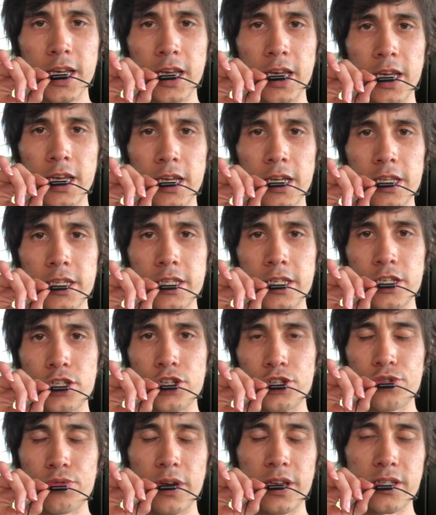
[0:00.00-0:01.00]
and it
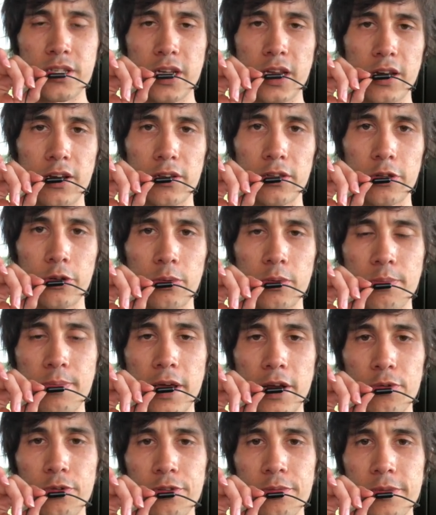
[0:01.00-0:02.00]
just resonated a little bit
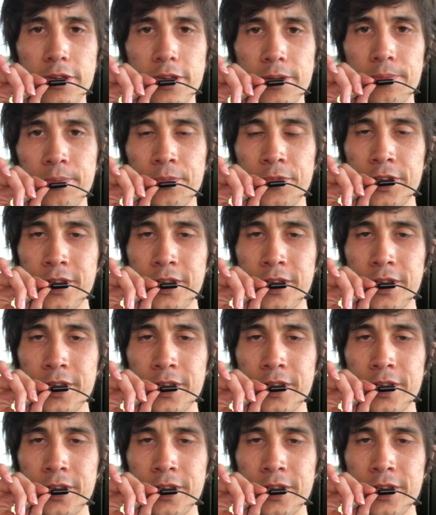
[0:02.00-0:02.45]
better with me.